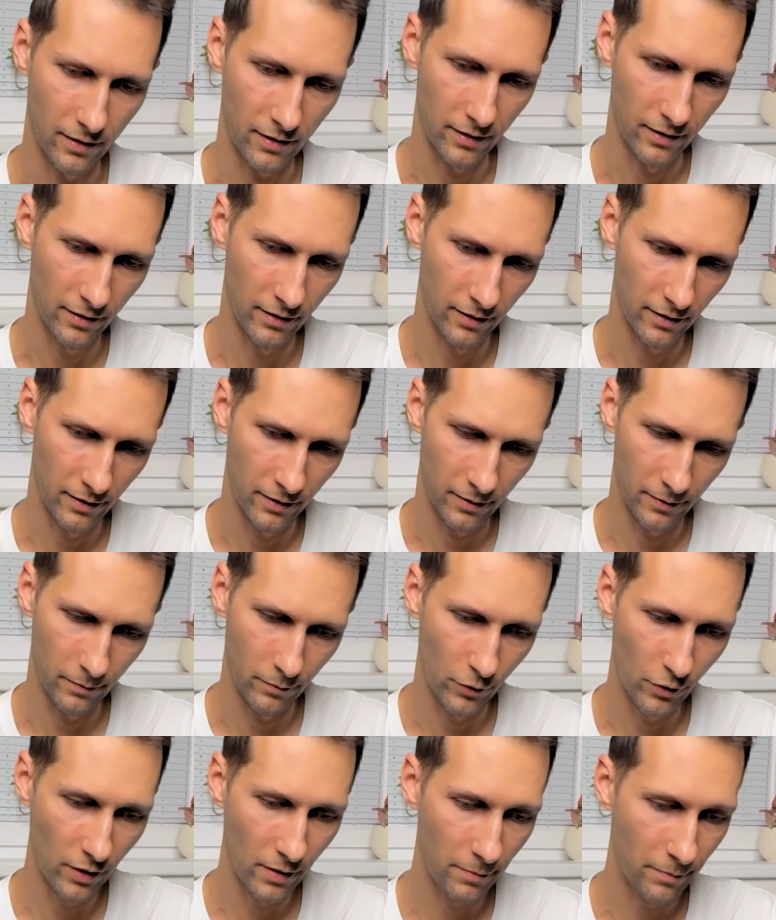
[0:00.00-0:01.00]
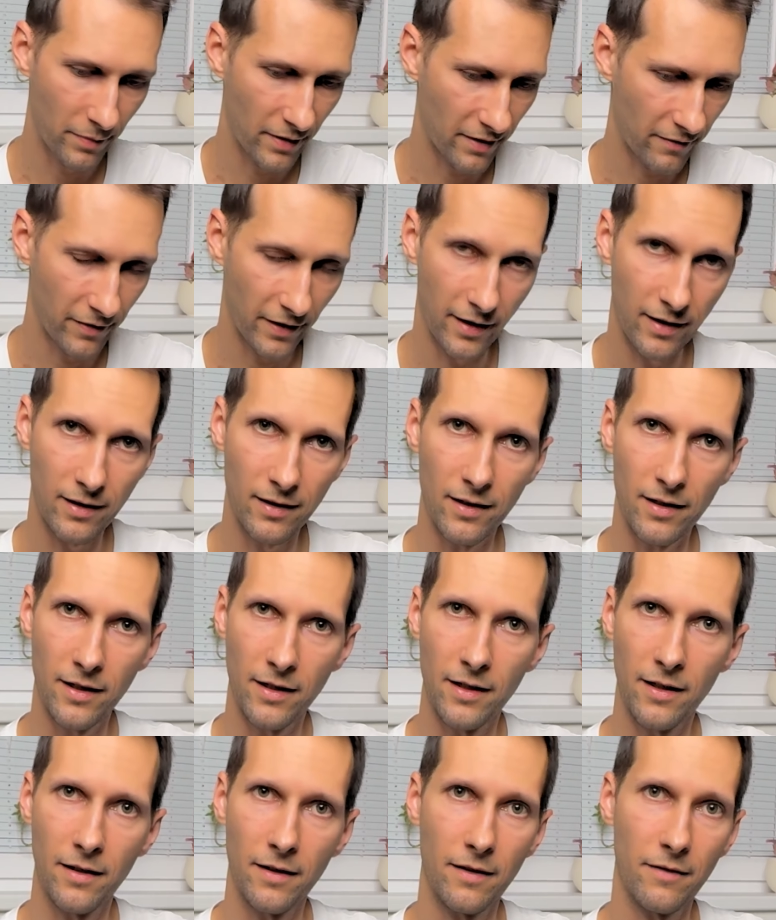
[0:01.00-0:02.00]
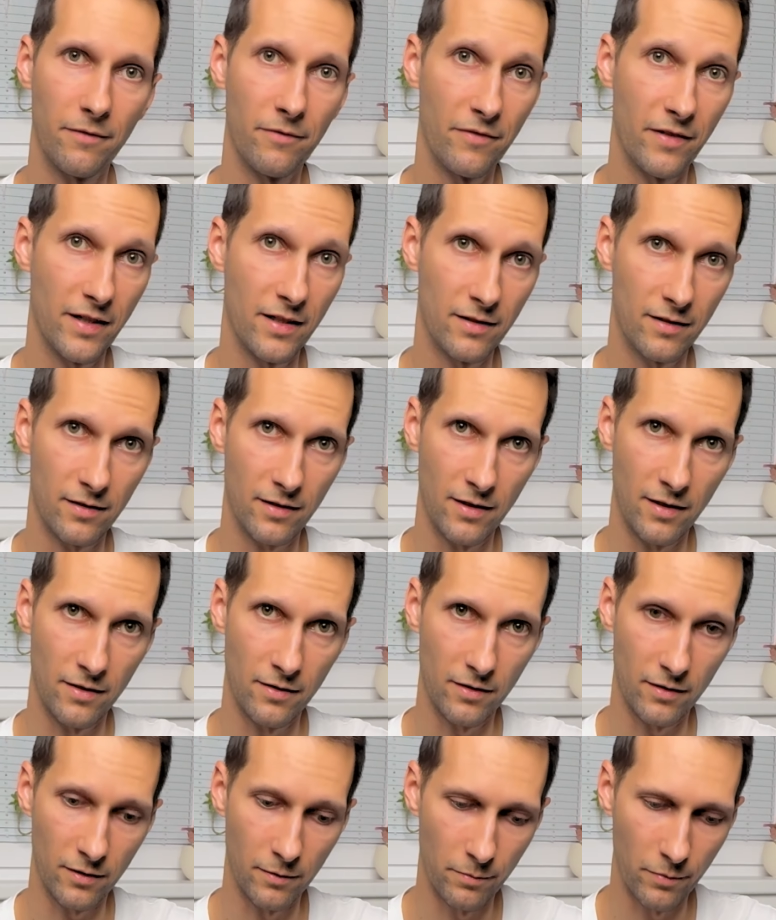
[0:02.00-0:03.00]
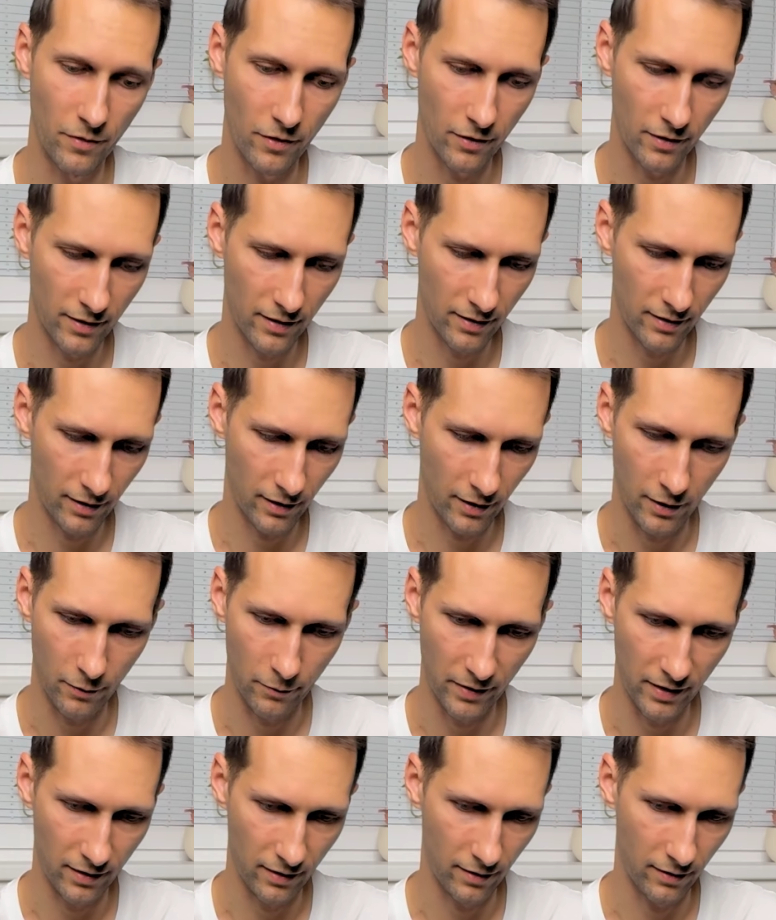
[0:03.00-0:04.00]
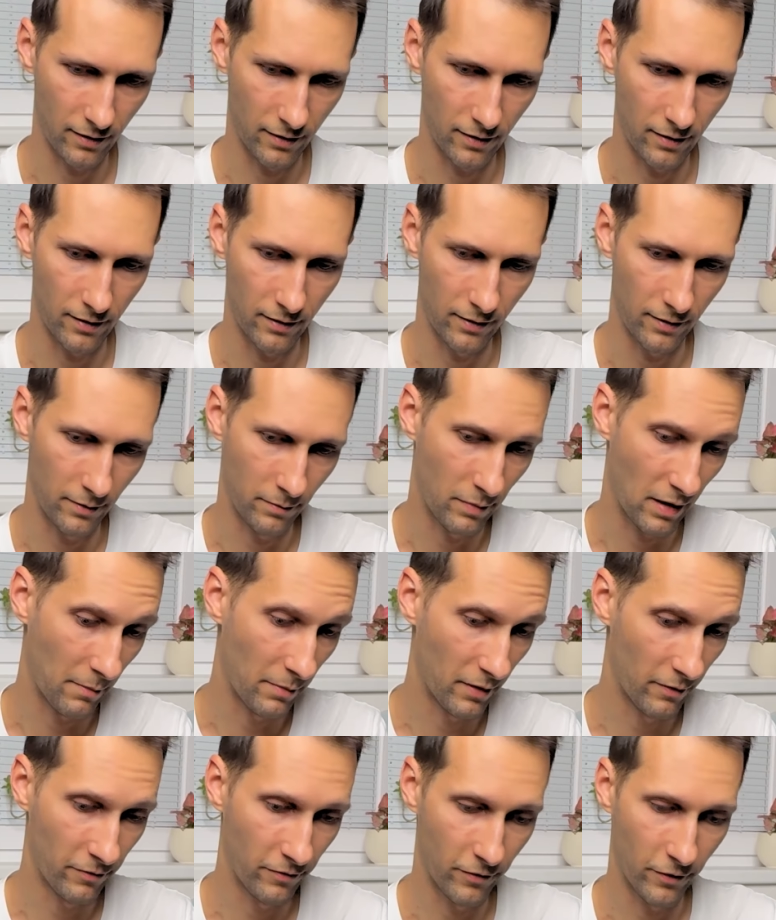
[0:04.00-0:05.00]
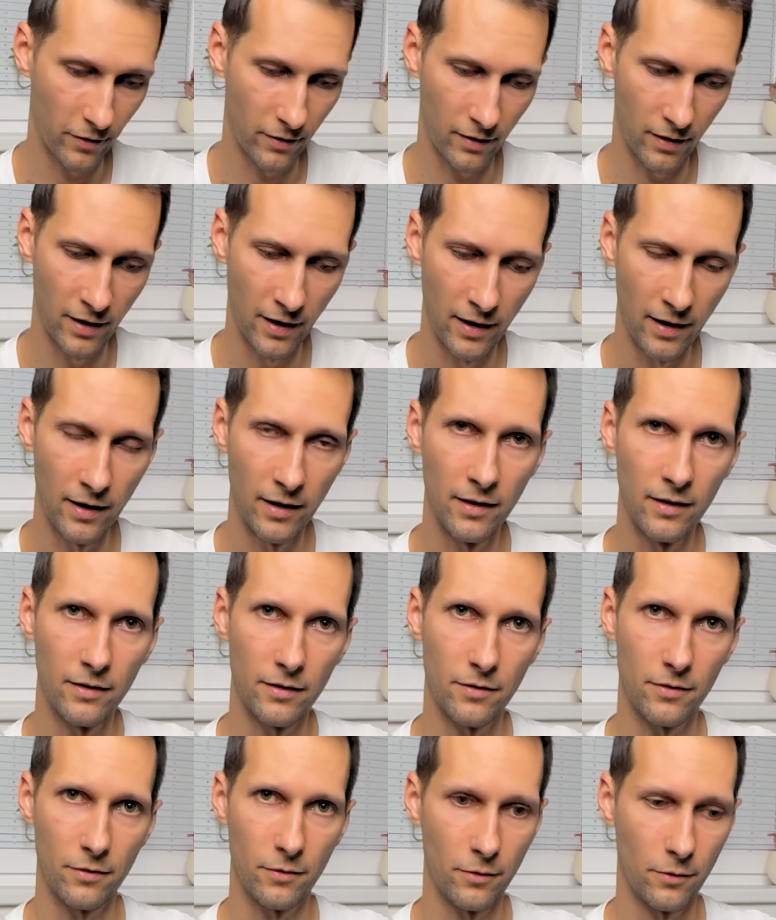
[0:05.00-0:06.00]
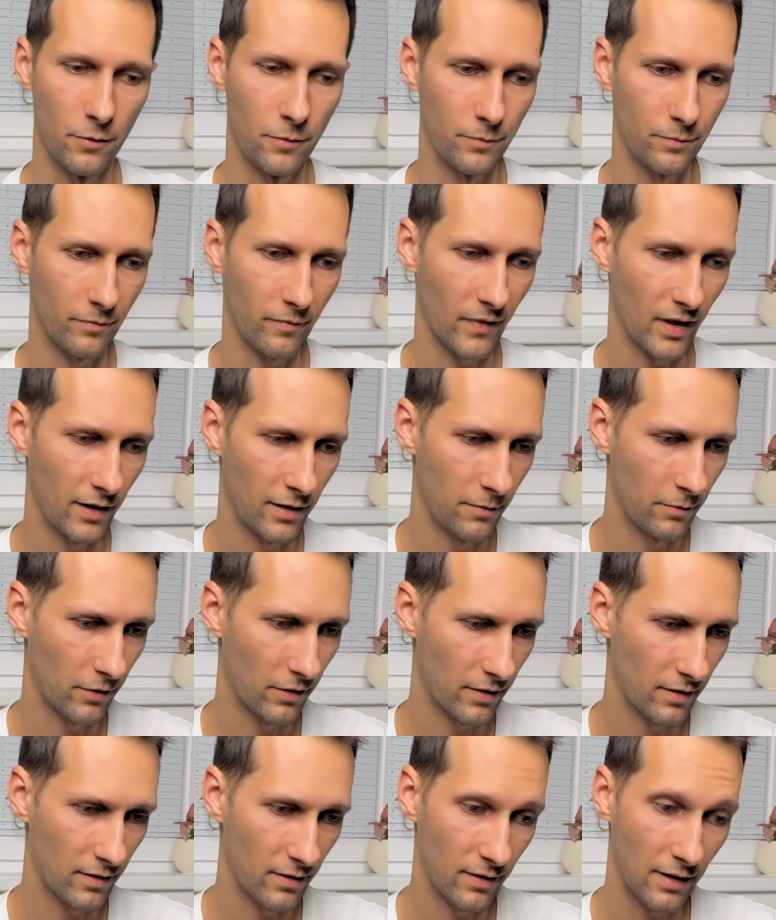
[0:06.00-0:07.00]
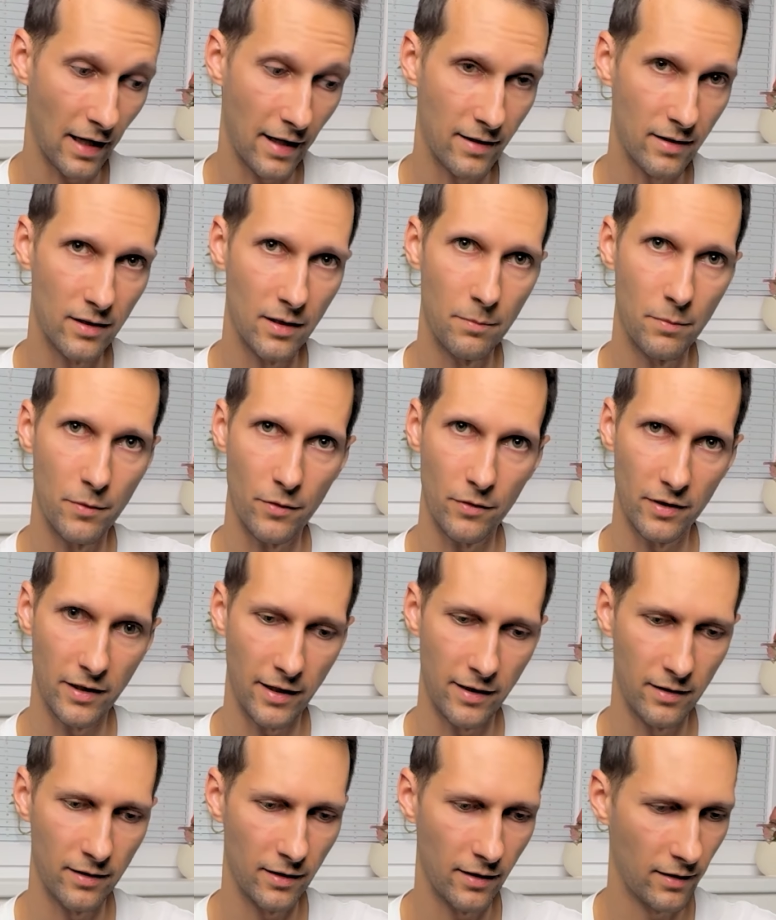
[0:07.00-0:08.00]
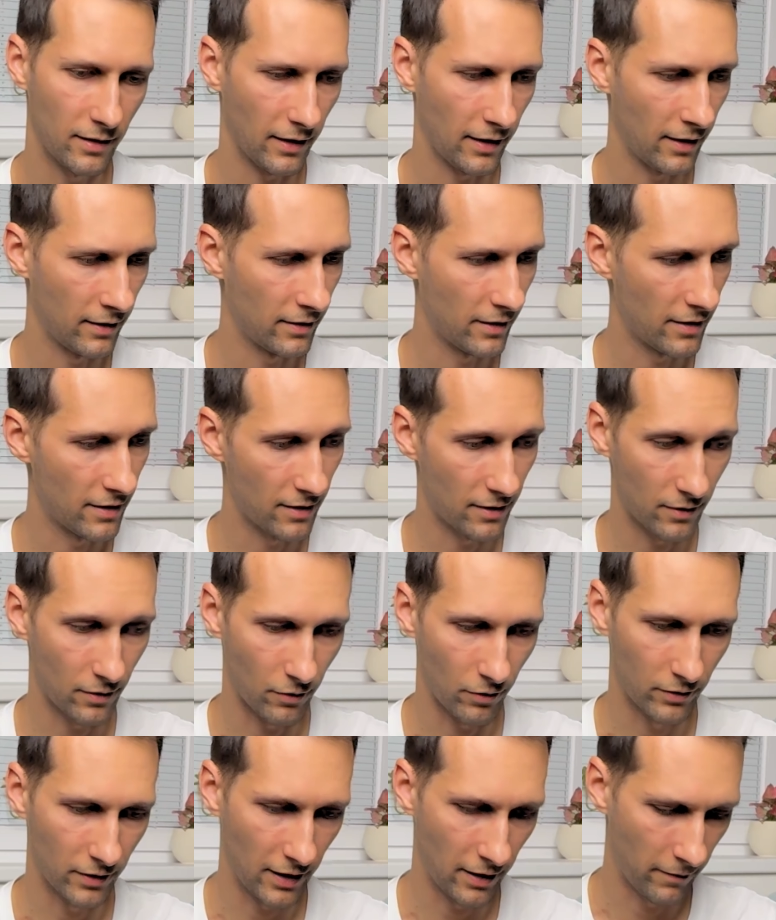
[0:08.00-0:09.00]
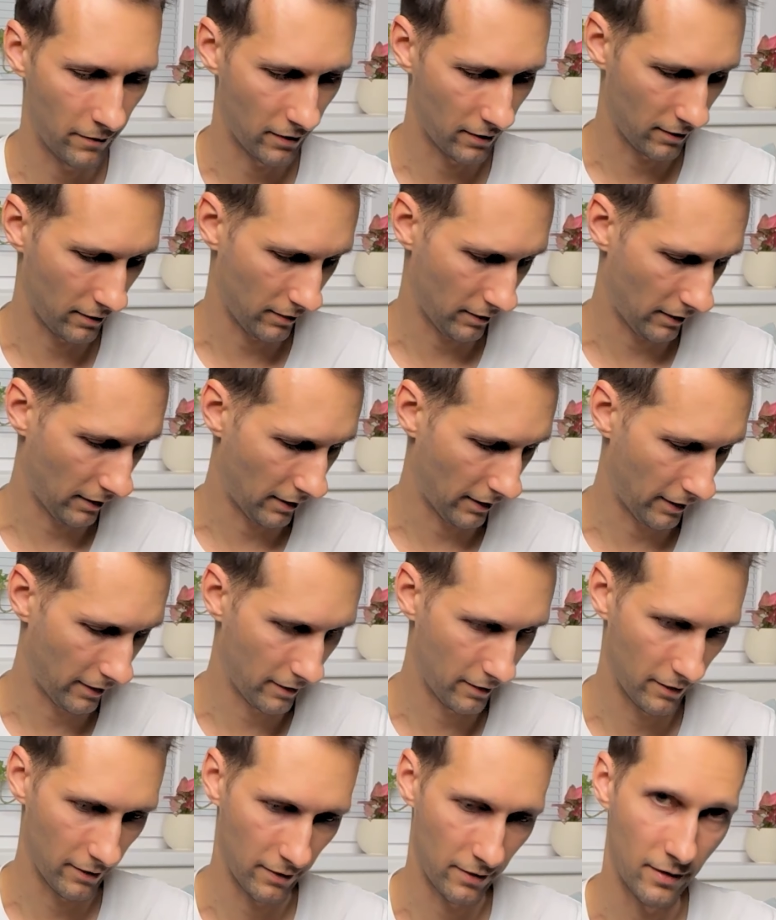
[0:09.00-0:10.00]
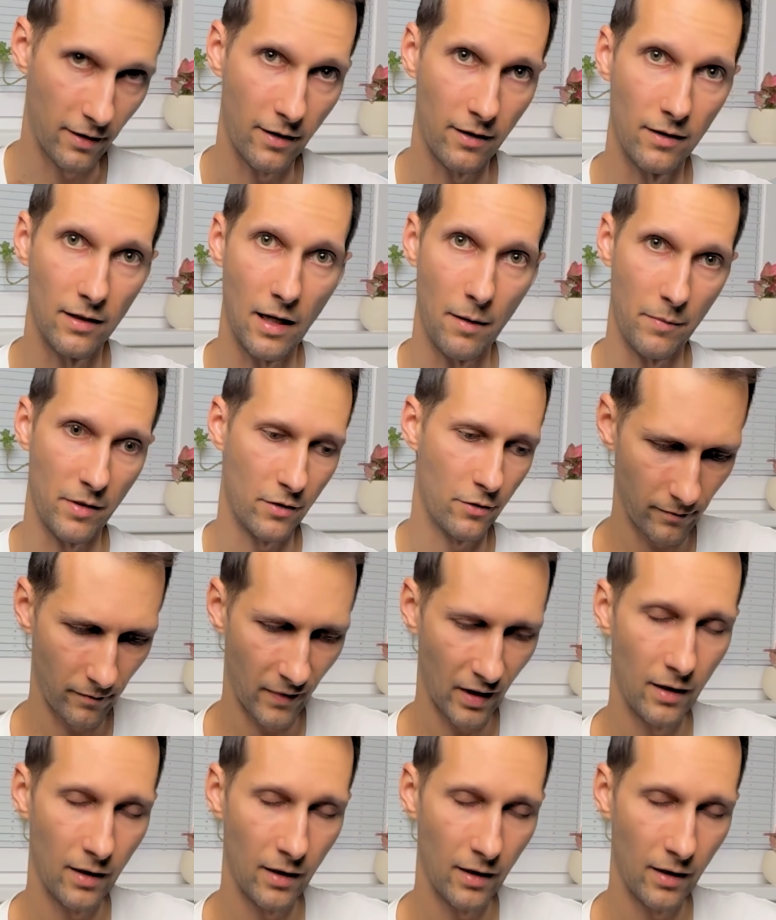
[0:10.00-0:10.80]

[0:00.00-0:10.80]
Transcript: The book perfectly fits into the box with the bubble foil, so it was nicely protected and there is not even like a single damage.